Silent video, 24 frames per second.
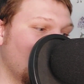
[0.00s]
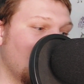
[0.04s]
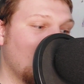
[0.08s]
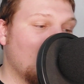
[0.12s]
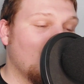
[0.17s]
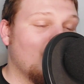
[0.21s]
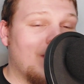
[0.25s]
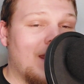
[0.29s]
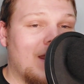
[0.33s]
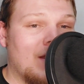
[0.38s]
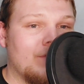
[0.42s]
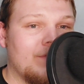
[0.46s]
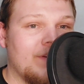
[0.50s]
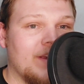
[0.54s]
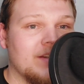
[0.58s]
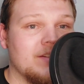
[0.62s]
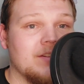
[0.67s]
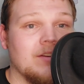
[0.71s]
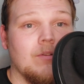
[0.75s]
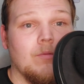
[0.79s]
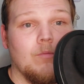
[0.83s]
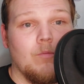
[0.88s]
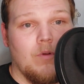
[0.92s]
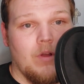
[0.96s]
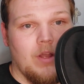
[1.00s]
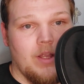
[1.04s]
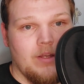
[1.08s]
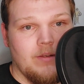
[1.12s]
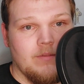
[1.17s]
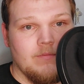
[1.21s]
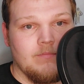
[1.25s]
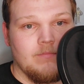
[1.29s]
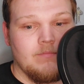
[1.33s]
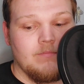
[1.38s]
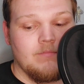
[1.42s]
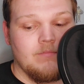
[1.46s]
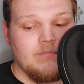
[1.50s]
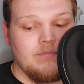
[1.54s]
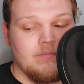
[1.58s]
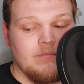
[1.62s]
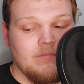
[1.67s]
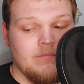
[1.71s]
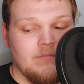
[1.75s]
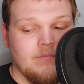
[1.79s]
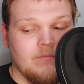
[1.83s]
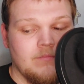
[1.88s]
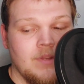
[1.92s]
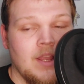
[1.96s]
Wow factor, 1.
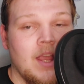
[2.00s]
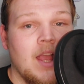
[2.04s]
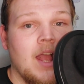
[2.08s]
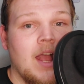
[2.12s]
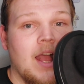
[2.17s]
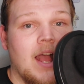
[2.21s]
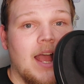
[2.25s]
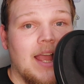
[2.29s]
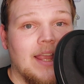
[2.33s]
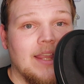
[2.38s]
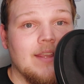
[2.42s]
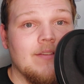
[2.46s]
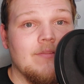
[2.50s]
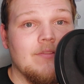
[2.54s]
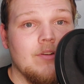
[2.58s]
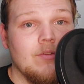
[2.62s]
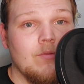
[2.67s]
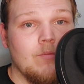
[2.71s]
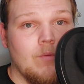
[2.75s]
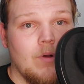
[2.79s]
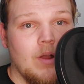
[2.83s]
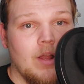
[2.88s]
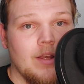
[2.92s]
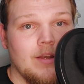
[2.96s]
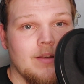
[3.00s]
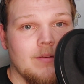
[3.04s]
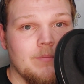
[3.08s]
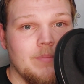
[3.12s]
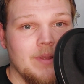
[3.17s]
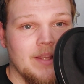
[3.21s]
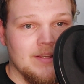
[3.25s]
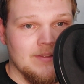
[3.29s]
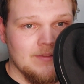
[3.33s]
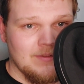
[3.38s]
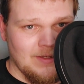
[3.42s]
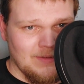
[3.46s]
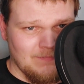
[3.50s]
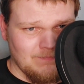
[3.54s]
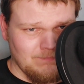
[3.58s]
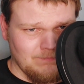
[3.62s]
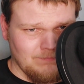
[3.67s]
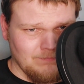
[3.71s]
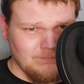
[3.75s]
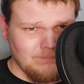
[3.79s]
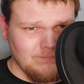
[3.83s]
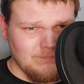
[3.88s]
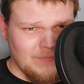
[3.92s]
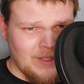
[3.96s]
I give it a 1 because not
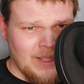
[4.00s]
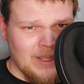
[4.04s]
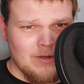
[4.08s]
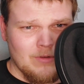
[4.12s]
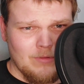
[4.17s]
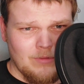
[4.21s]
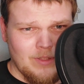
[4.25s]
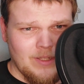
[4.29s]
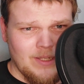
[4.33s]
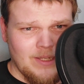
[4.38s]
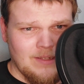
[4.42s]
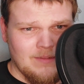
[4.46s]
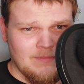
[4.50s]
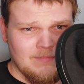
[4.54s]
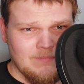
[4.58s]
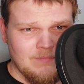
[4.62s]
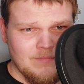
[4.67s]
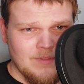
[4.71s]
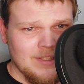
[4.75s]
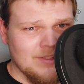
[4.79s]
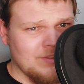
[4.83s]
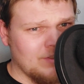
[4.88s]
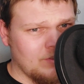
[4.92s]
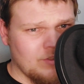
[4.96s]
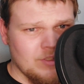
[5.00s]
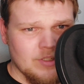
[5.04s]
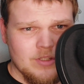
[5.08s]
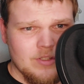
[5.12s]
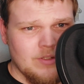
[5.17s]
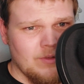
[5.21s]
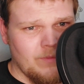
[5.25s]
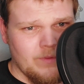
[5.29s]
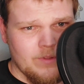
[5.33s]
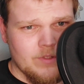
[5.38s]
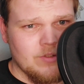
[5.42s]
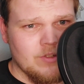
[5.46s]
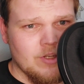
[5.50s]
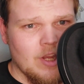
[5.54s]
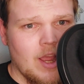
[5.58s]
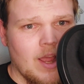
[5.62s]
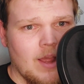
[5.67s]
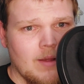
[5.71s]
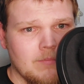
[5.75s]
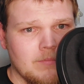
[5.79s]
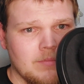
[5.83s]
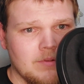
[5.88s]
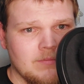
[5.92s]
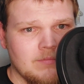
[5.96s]
only does it just do its
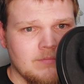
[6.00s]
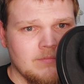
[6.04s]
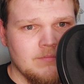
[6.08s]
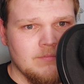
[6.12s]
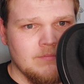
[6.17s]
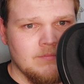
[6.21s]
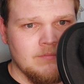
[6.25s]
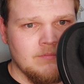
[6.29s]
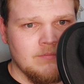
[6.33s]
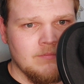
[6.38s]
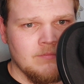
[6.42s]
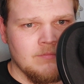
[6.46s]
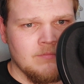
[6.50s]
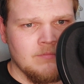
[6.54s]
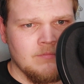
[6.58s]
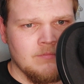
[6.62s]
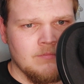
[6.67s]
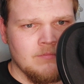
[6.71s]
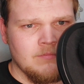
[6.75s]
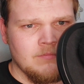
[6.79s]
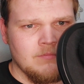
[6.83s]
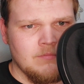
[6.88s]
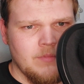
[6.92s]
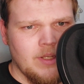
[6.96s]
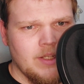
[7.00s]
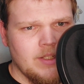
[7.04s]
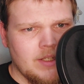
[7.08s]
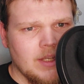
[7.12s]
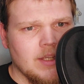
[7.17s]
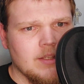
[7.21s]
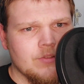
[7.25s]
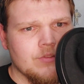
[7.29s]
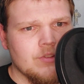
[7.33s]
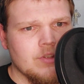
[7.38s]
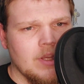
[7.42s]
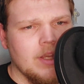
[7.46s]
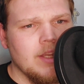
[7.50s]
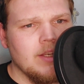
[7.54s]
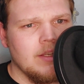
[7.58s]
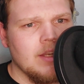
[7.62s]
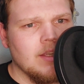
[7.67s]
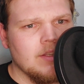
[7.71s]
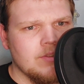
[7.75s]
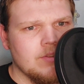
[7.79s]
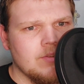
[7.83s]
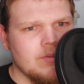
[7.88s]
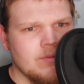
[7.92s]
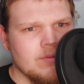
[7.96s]
job. It does
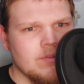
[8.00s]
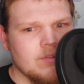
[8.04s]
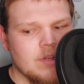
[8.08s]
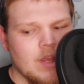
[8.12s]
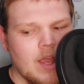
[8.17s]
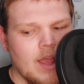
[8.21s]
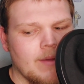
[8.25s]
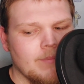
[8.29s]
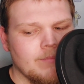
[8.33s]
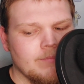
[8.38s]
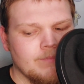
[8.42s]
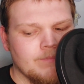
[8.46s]
do its job.